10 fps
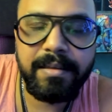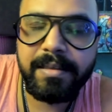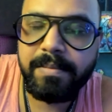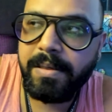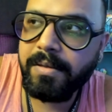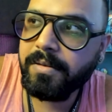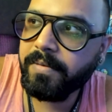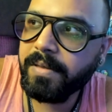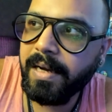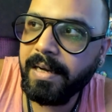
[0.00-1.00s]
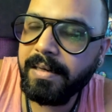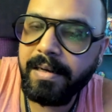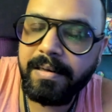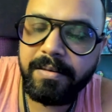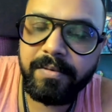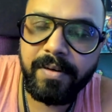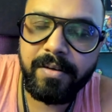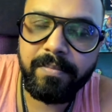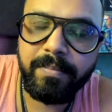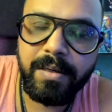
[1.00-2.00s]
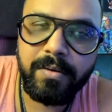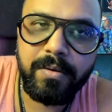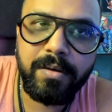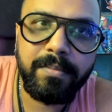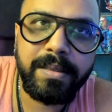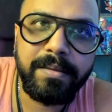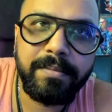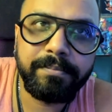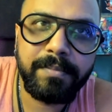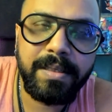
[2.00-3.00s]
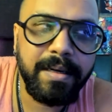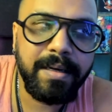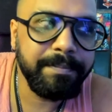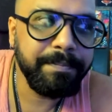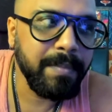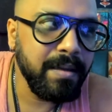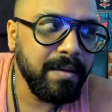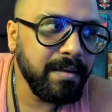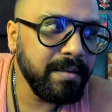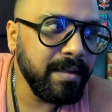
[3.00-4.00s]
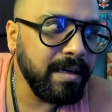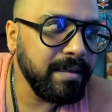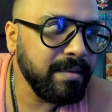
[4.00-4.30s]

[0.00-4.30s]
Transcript: the experience of a guy dying in front of me or not, but yeah, that is